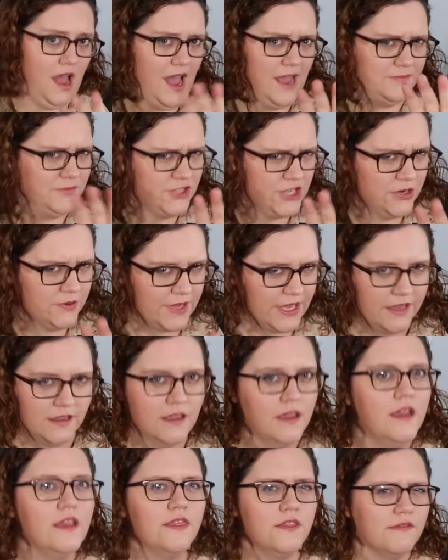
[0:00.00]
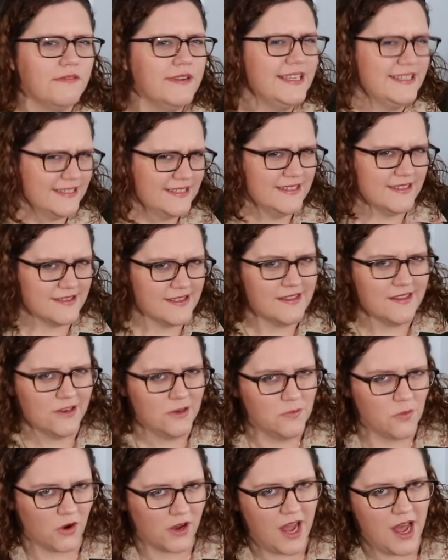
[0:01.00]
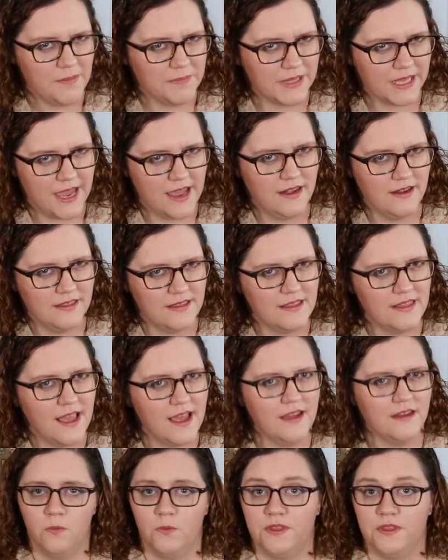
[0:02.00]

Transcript: I'm joking. The reason is a little more complicated than that.